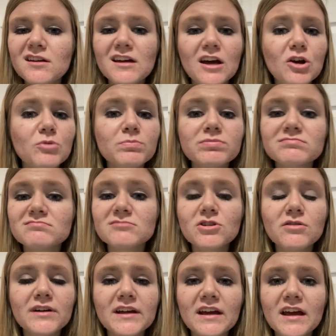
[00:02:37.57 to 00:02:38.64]
help
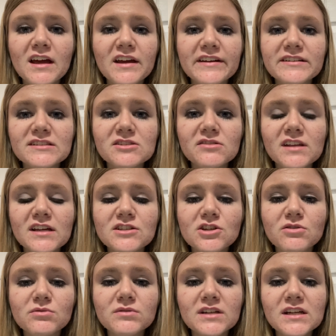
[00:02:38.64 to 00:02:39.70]
going ahead so they
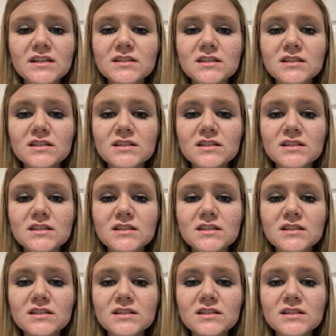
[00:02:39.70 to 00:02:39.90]
don't need